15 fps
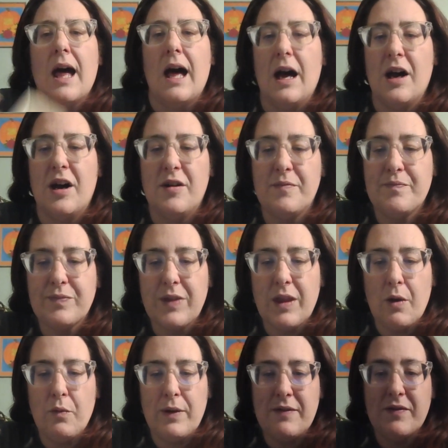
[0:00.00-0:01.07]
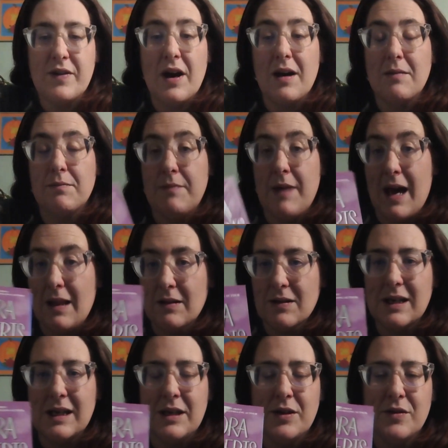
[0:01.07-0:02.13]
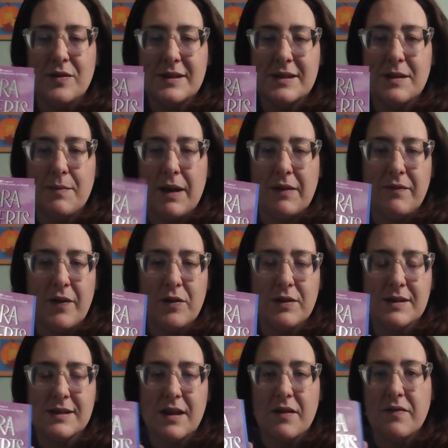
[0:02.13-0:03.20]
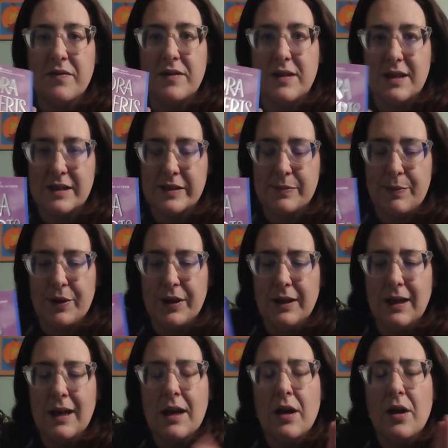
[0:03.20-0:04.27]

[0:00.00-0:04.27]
Um, we've got Malory, who is the main focus of this book.